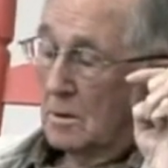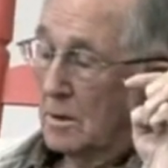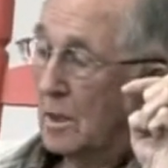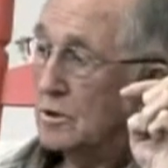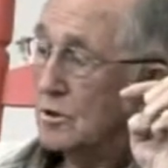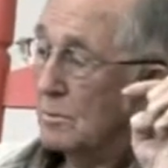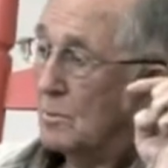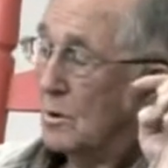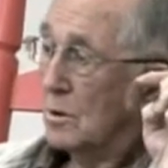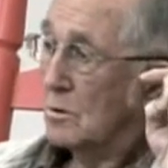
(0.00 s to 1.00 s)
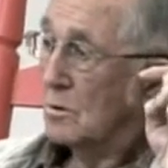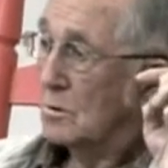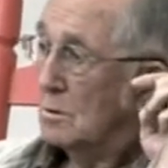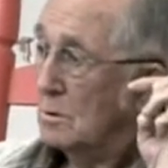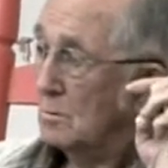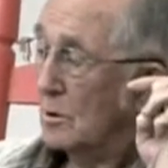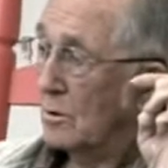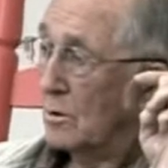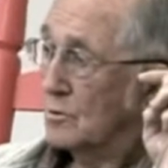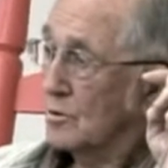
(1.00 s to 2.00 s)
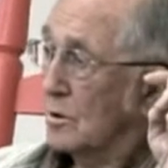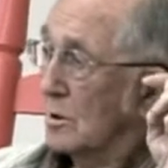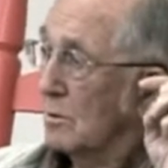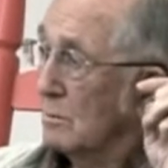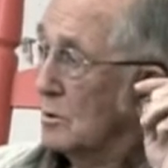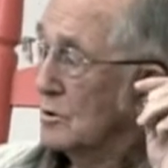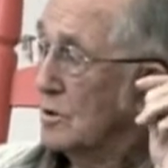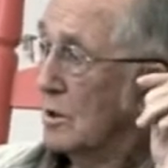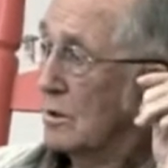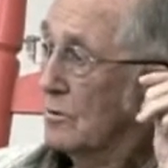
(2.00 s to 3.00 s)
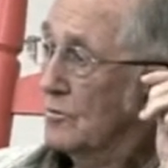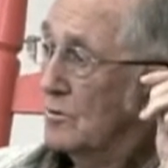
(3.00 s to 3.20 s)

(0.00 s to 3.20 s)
Nacy Peel, Monroe Still, and myself.